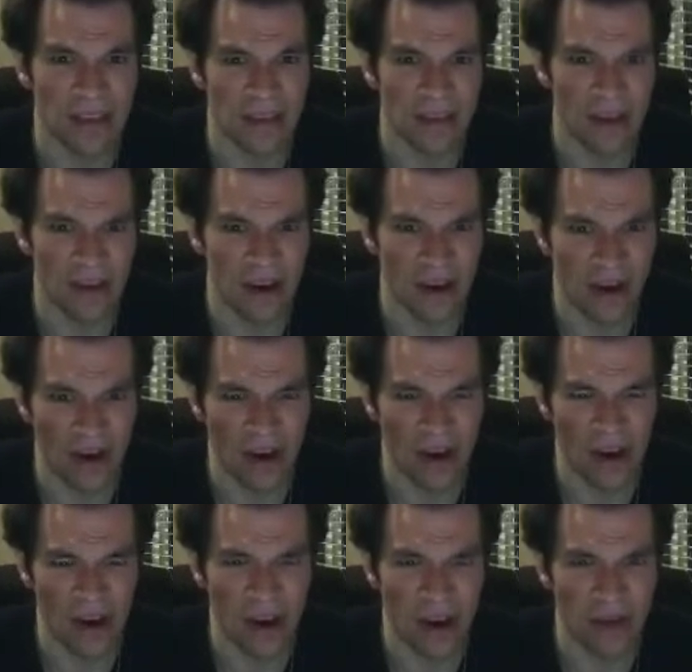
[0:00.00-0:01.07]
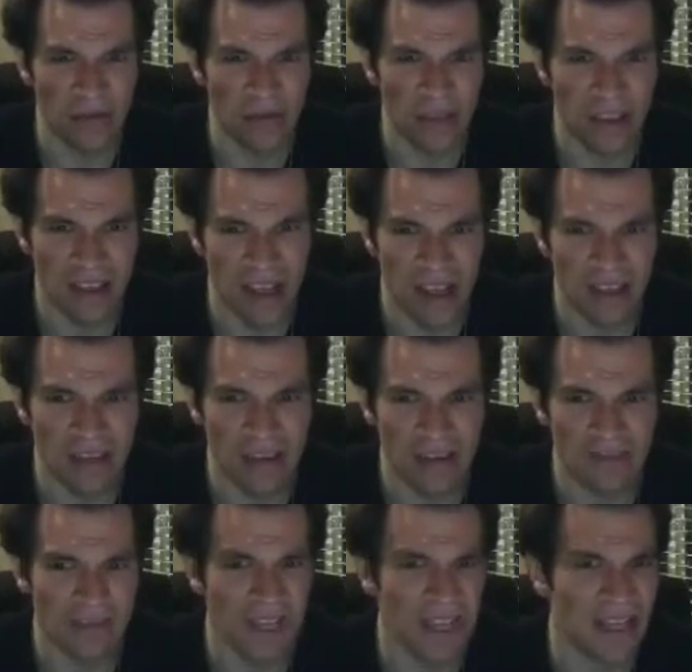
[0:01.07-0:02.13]
go outside
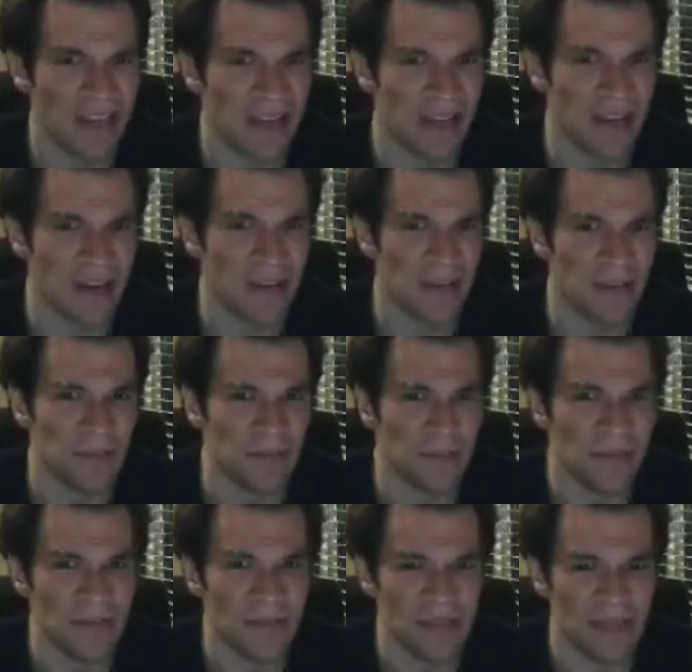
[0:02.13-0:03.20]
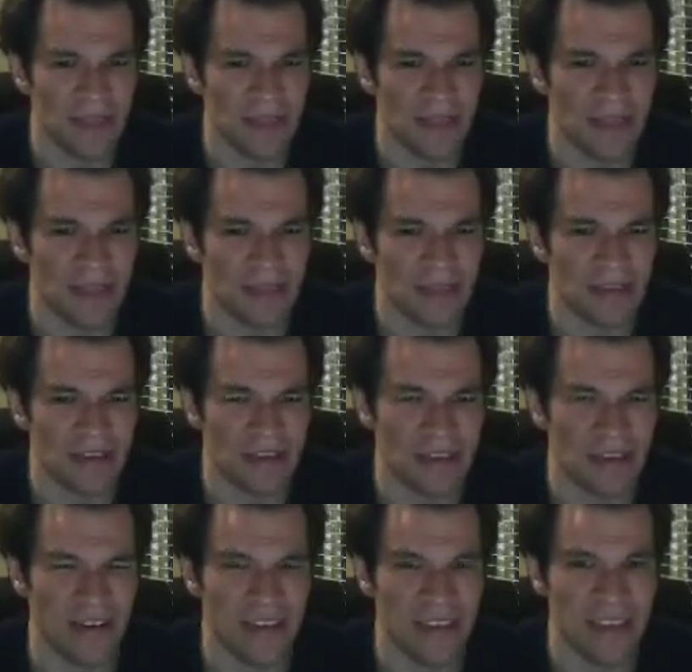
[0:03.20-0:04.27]
of the
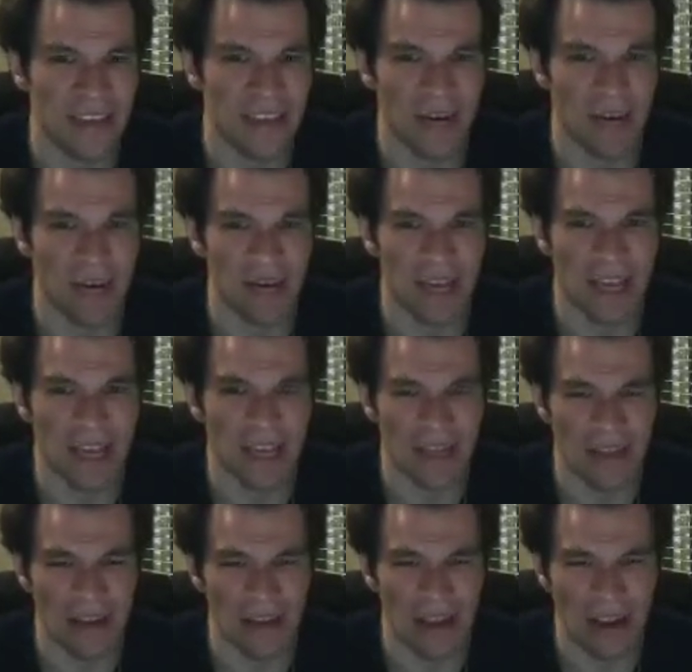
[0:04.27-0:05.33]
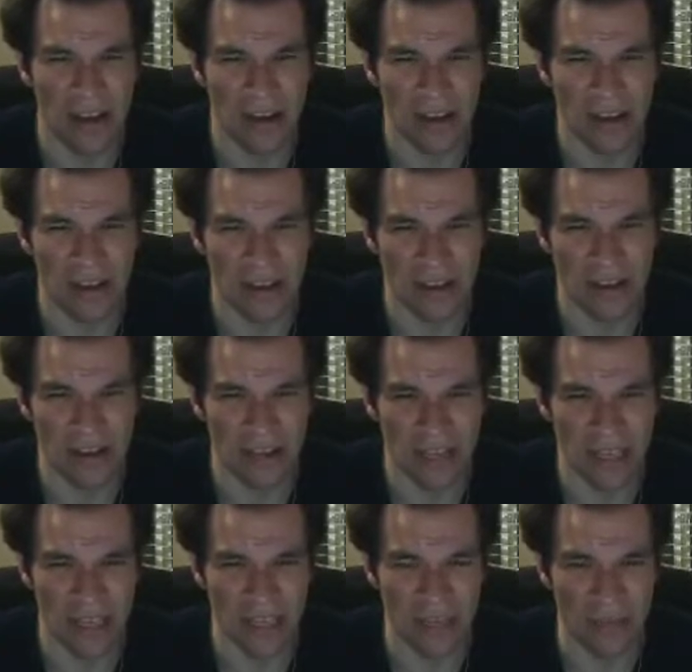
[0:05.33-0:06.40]
grid, we cannot
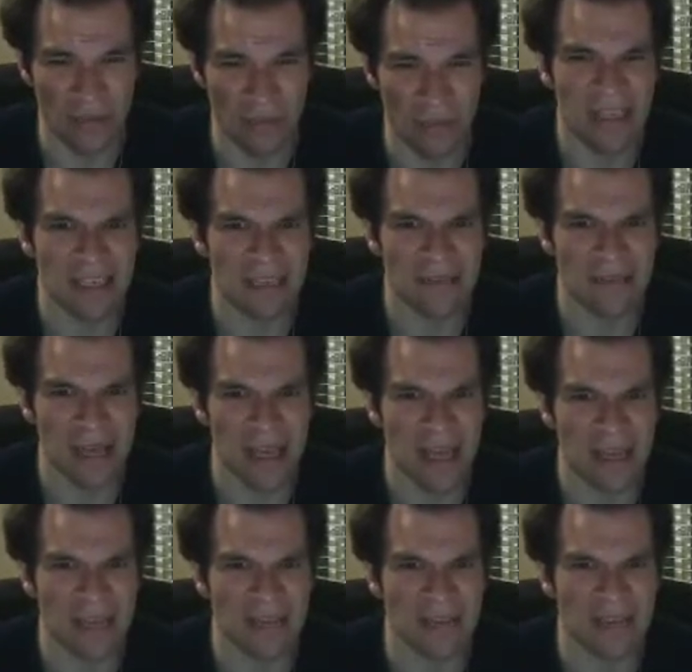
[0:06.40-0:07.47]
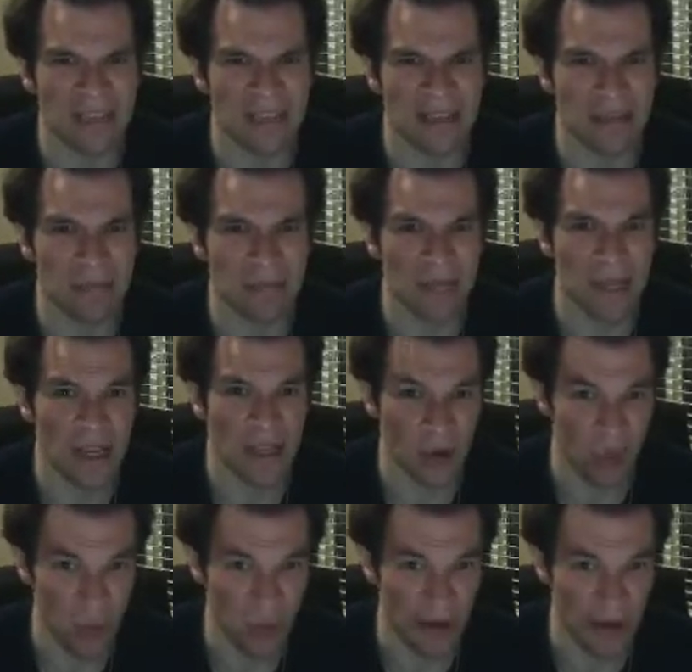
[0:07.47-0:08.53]
continue. This may seem
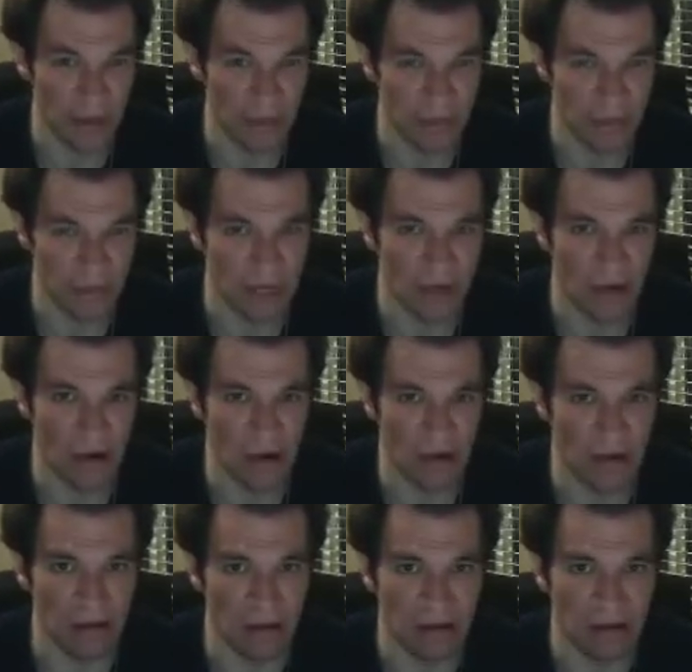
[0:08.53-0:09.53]
weird because